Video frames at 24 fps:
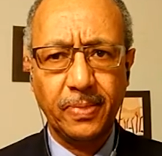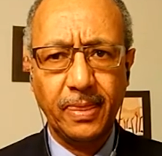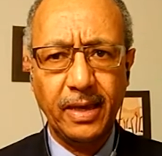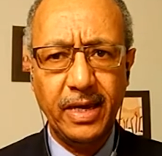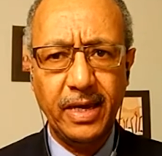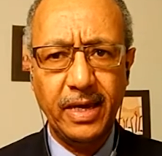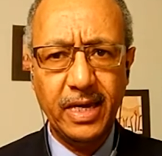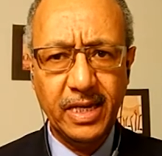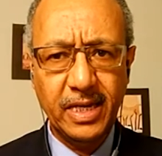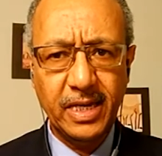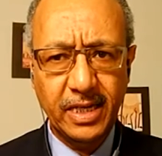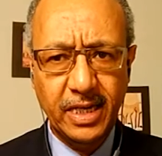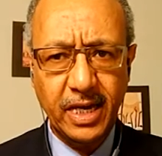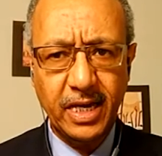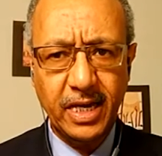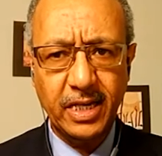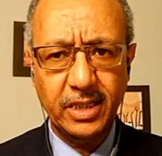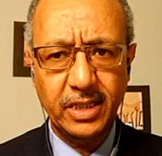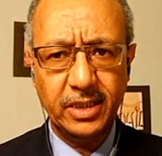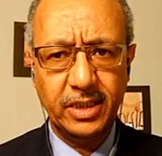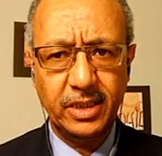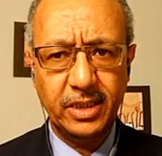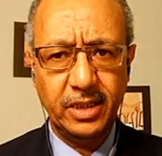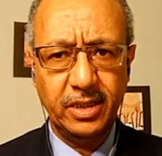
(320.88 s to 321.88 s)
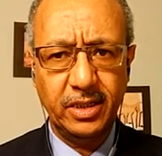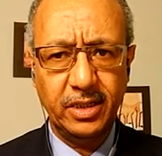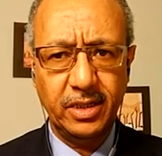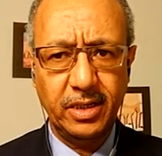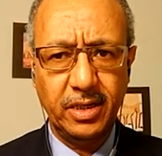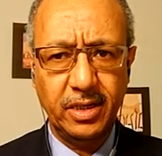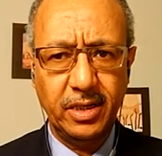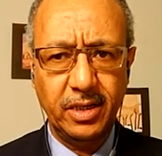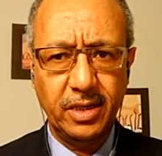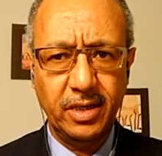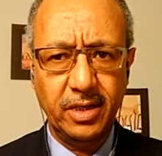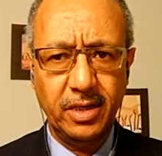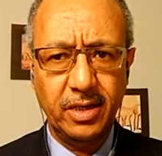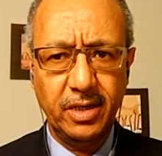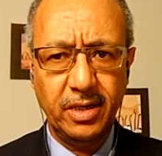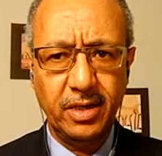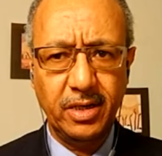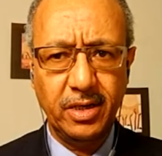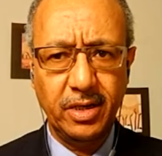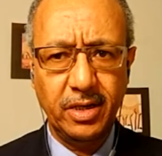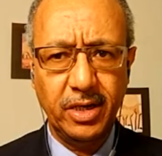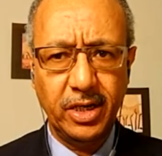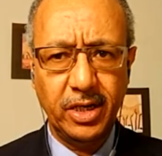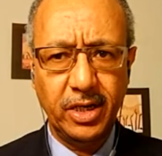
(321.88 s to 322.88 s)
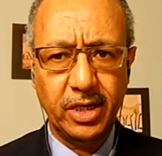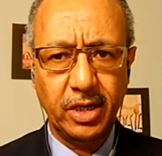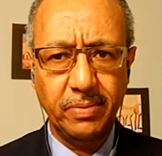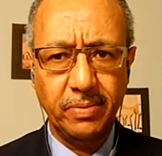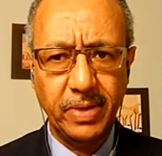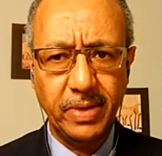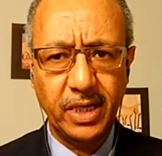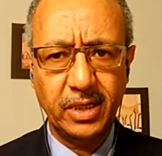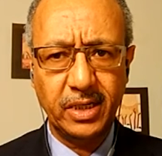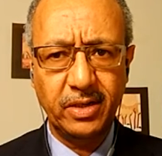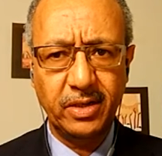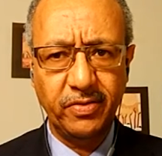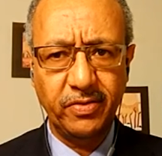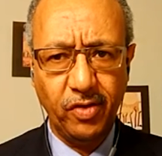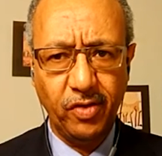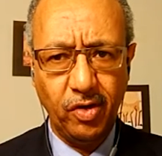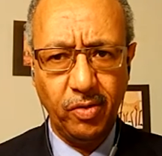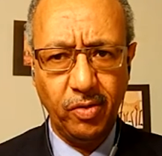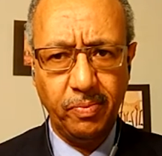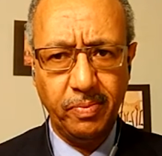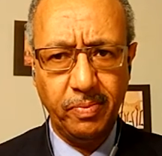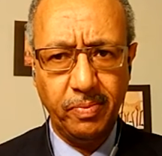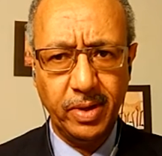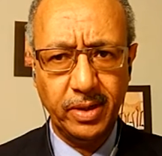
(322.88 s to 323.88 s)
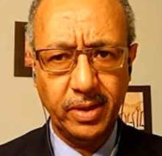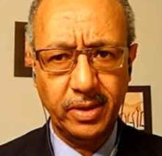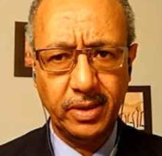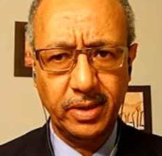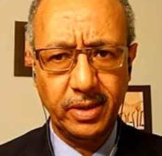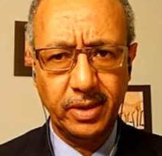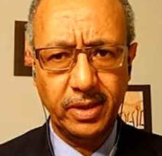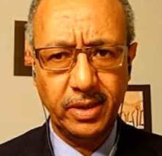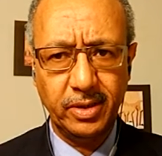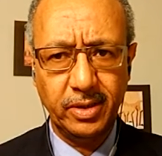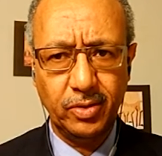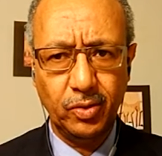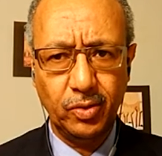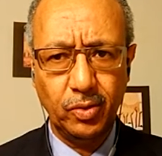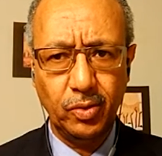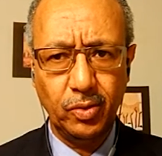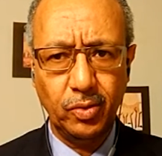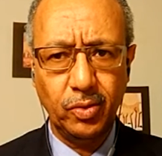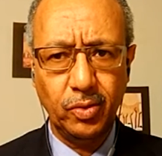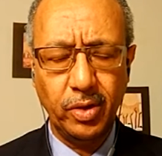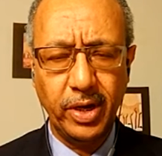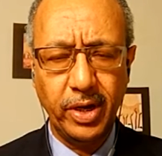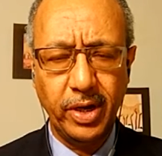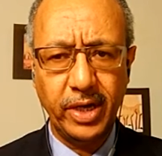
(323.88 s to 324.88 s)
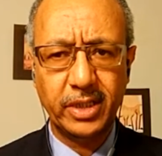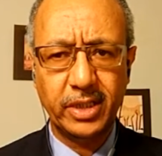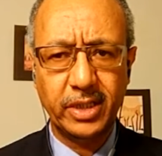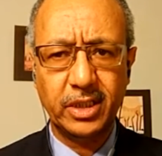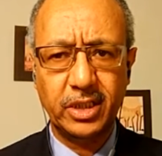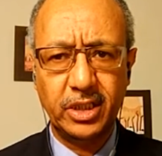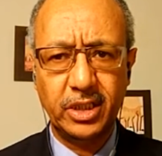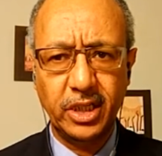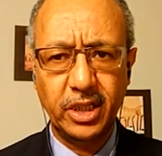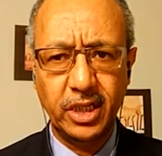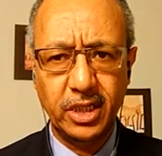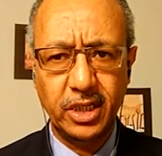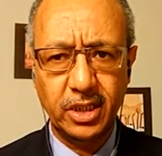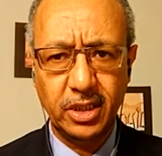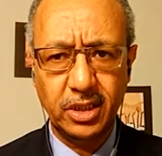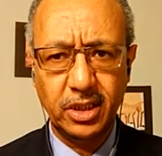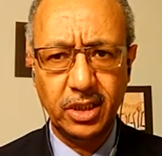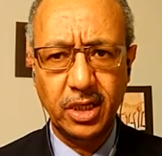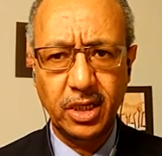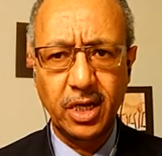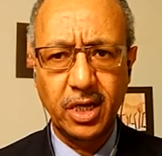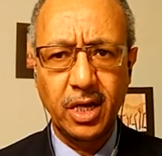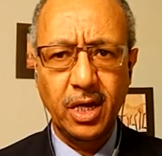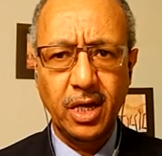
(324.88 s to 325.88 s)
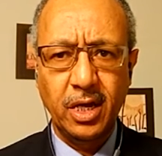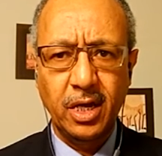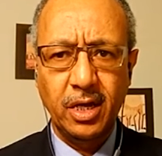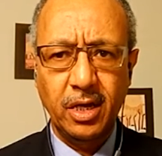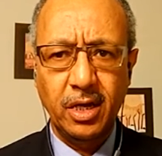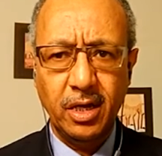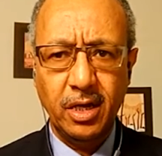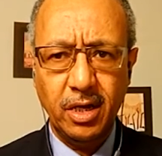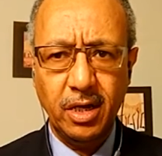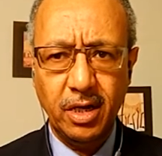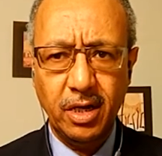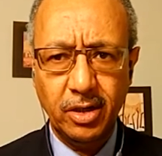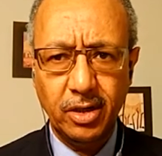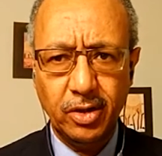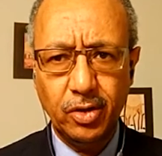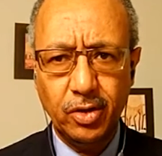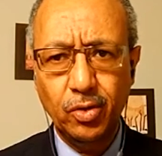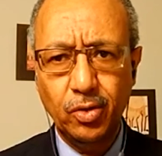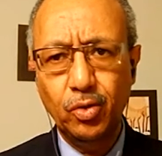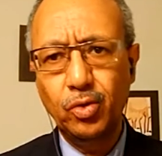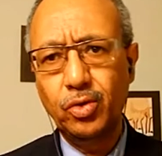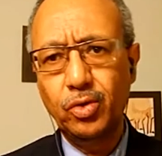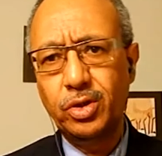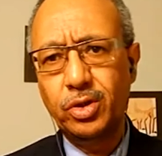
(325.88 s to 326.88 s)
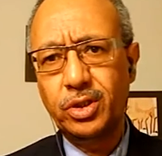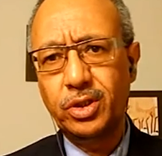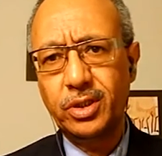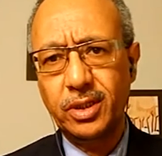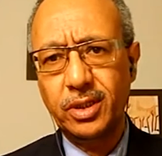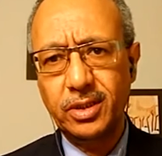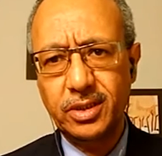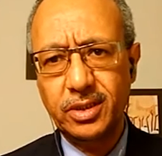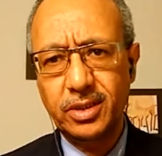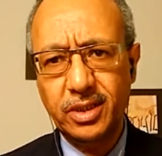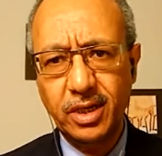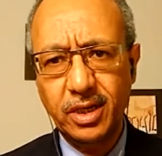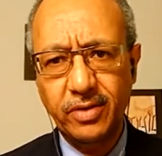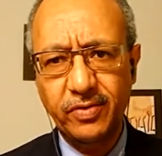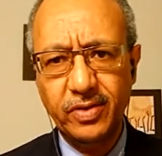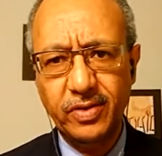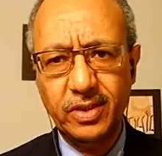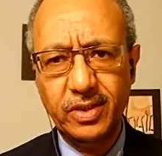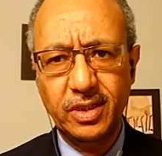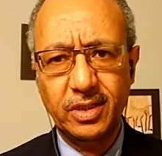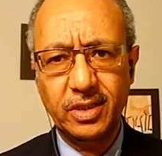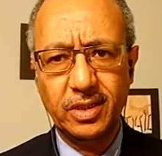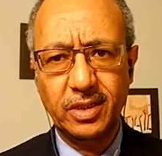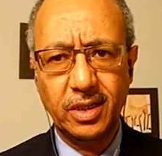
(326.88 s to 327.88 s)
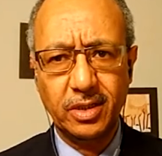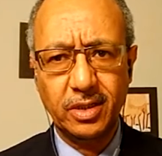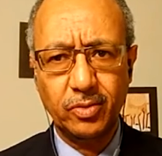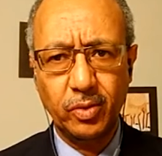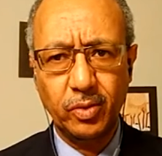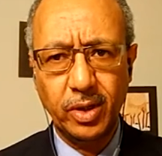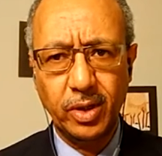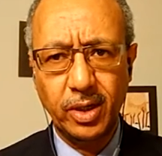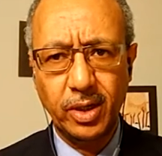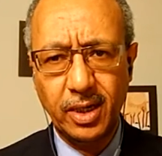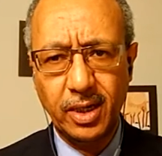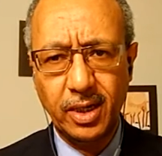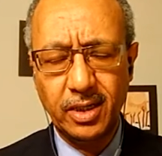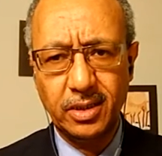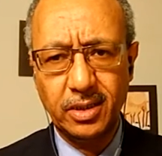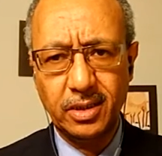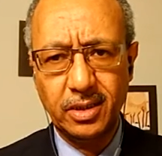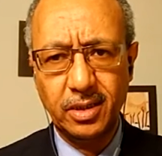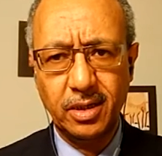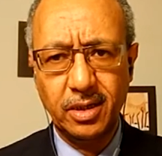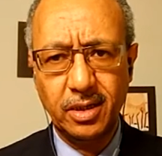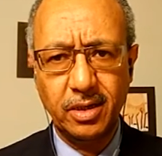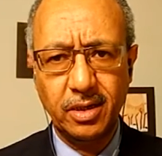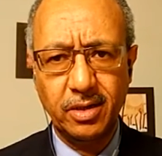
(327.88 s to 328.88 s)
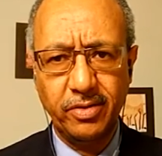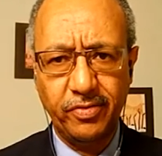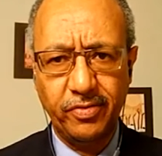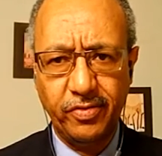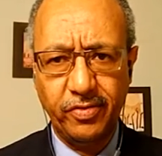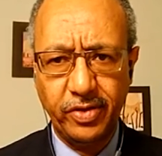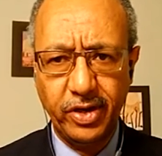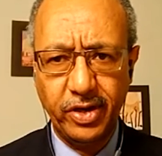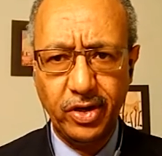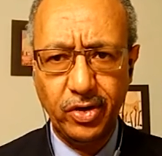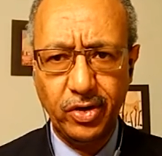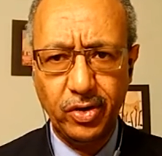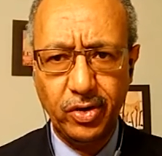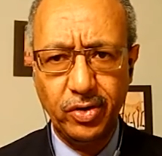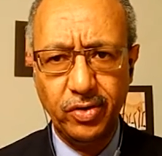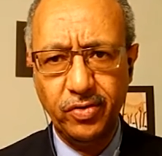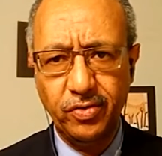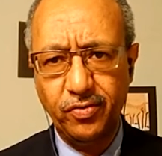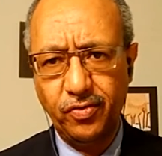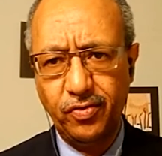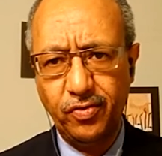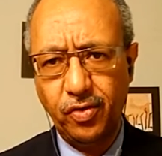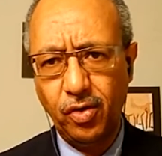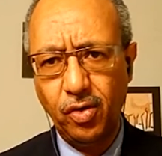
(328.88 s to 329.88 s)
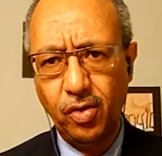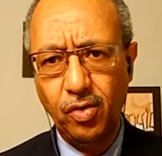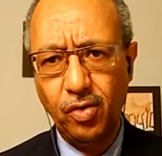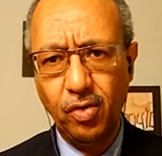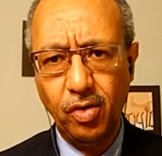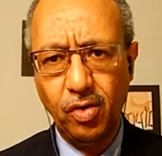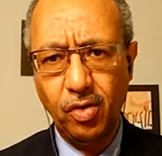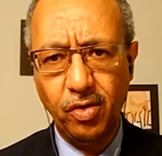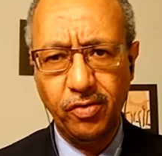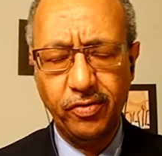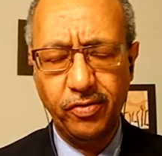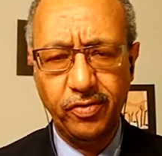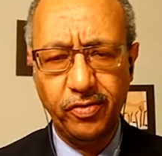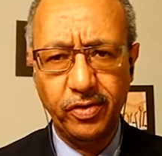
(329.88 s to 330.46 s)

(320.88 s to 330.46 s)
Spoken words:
engaged in economic development and to exchange goods and services, as well as free flow